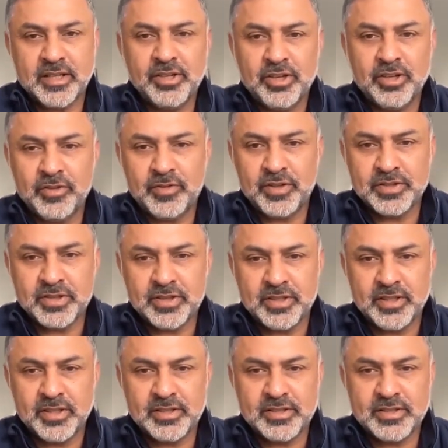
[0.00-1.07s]
in
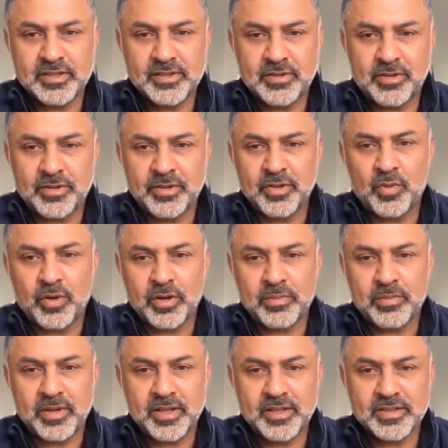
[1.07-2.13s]
universities or in the
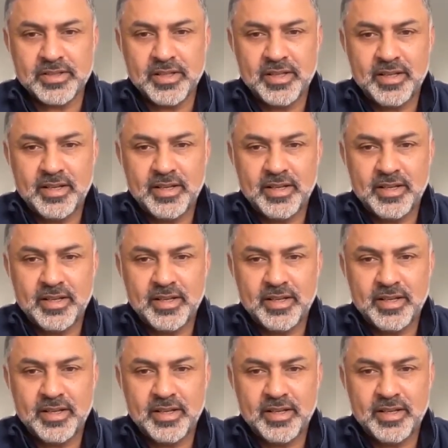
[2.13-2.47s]
workplace.